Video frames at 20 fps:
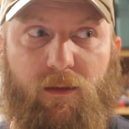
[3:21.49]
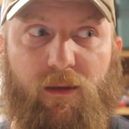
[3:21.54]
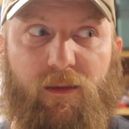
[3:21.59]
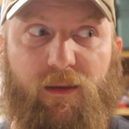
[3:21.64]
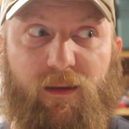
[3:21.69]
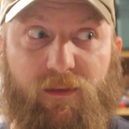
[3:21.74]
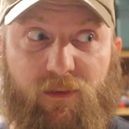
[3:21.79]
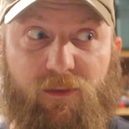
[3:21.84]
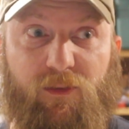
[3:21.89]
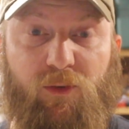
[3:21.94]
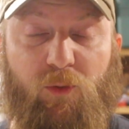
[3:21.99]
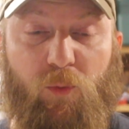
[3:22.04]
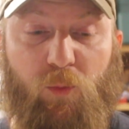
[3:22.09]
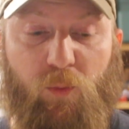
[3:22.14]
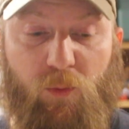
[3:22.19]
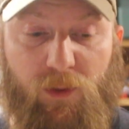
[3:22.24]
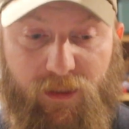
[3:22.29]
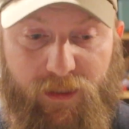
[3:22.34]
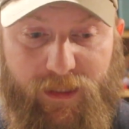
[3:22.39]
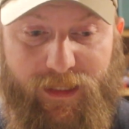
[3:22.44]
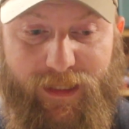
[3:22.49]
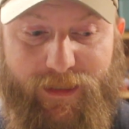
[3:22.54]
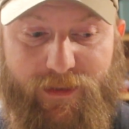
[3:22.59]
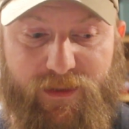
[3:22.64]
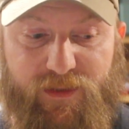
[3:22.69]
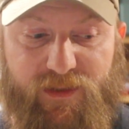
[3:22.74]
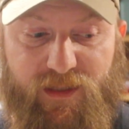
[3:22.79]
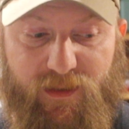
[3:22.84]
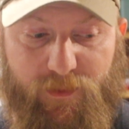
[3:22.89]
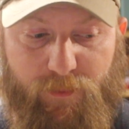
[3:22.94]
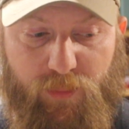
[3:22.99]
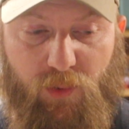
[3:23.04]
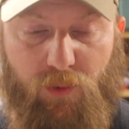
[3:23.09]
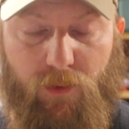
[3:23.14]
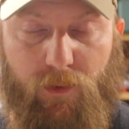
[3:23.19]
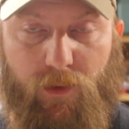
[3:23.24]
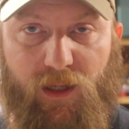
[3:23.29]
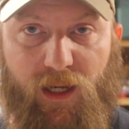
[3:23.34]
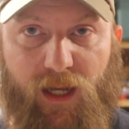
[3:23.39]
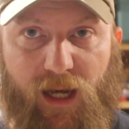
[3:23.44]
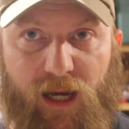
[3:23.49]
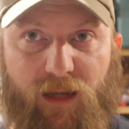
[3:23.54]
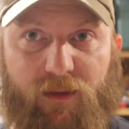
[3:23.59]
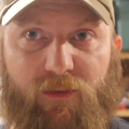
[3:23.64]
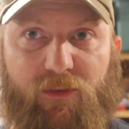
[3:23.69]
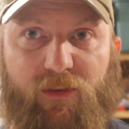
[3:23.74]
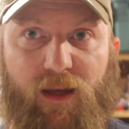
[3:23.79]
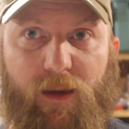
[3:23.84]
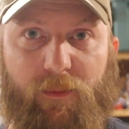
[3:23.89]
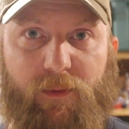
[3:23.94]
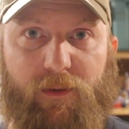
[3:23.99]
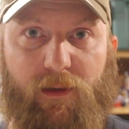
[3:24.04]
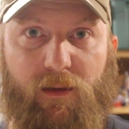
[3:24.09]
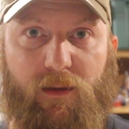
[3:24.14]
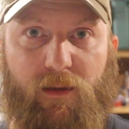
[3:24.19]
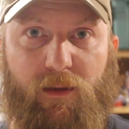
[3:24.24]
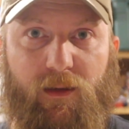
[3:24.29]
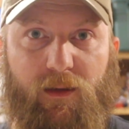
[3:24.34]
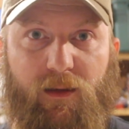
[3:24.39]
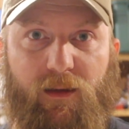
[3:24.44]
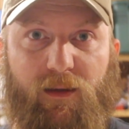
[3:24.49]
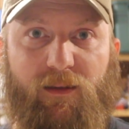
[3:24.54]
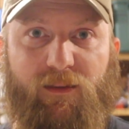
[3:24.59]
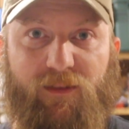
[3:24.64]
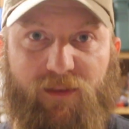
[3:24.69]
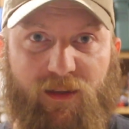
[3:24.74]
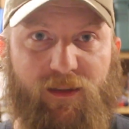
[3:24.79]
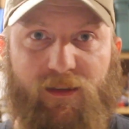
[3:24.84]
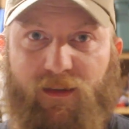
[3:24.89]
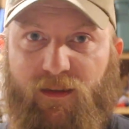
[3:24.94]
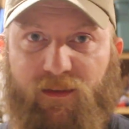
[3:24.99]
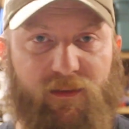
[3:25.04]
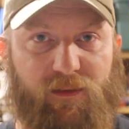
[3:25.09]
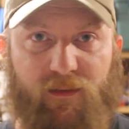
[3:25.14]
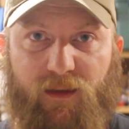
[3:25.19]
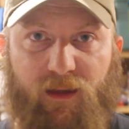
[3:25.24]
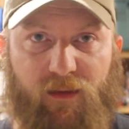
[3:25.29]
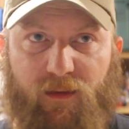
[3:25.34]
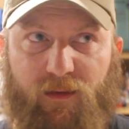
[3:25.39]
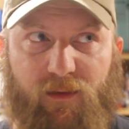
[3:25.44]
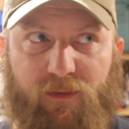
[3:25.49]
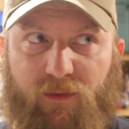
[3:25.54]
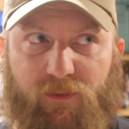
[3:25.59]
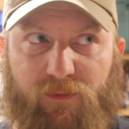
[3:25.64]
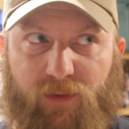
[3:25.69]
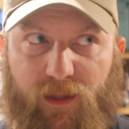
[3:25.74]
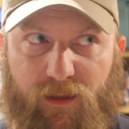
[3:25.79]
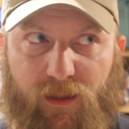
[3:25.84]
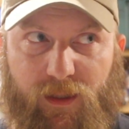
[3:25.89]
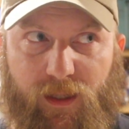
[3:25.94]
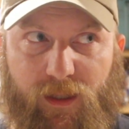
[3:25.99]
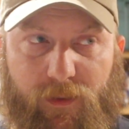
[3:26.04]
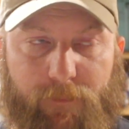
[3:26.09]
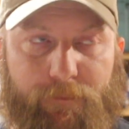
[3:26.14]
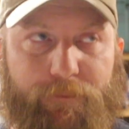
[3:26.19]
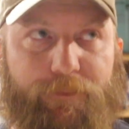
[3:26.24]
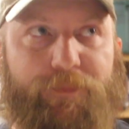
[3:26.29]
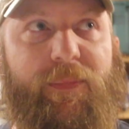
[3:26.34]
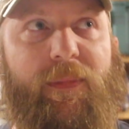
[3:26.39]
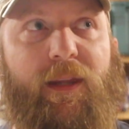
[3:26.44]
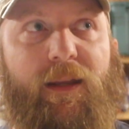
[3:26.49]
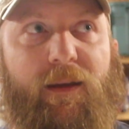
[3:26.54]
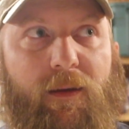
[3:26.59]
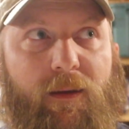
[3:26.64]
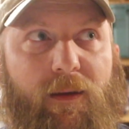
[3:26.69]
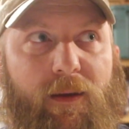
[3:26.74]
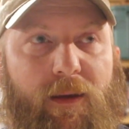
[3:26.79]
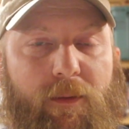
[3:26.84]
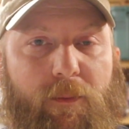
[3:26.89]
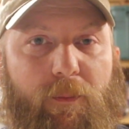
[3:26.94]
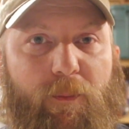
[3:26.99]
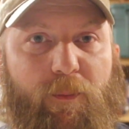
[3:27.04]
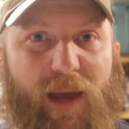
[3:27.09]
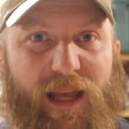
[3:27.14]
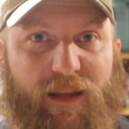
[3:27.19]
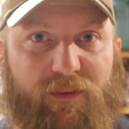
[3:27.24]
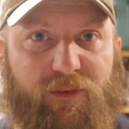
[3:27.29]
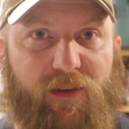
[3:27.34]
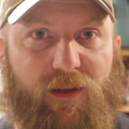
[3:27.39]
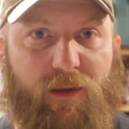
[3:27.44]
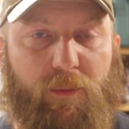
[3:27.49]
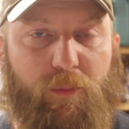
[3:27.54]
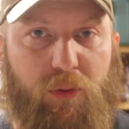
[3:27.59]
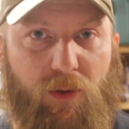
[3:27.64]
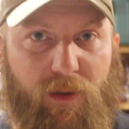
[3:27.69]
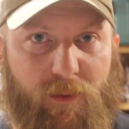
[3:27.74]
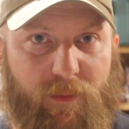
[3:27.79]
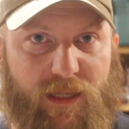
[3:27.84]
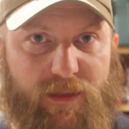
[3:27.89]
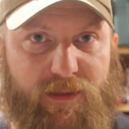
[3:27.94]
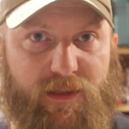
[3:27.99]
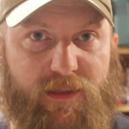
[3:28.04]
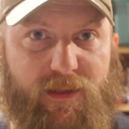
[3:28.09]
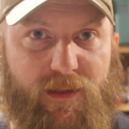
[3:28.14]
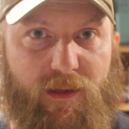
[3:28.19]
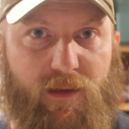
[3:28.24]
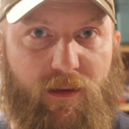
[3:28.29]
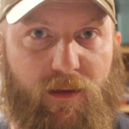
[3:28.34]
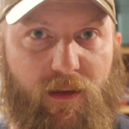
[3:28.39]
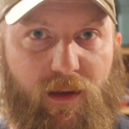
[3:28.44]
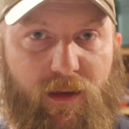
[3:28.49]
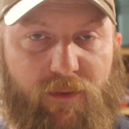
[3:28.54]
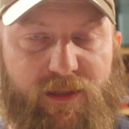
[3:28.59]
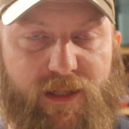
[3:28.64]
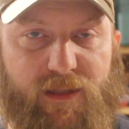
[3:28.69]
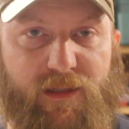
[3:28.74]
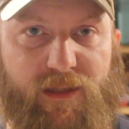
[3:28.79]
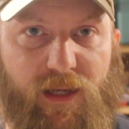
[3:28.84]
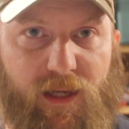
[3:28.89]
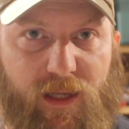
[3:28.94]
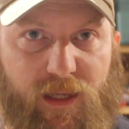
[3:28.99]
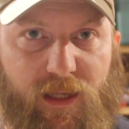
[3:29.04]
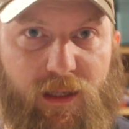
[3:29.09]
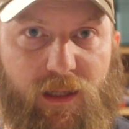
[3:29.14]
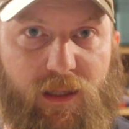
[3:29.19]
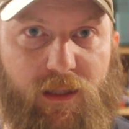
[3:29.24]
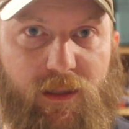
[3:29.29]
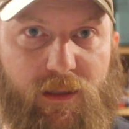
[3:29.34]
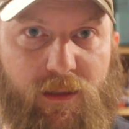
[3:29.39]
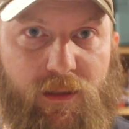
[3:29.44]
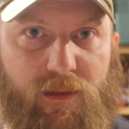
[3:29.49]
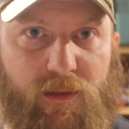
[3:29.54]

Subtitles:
This is a really simple concept. Consent is a very basic premise of society.